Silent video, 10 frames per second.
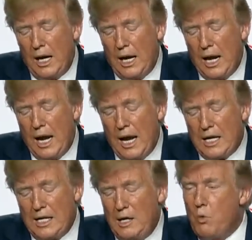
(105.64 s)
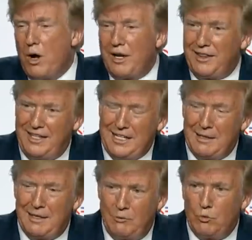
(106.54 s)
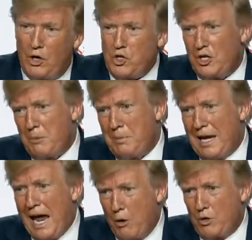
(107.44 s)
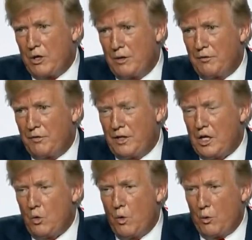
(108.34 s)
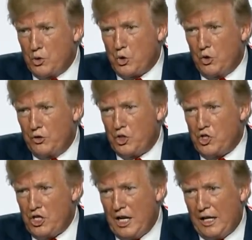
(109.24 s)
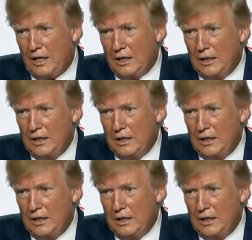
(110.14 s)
And he wanted to, Russia to be out of the what was called the G8.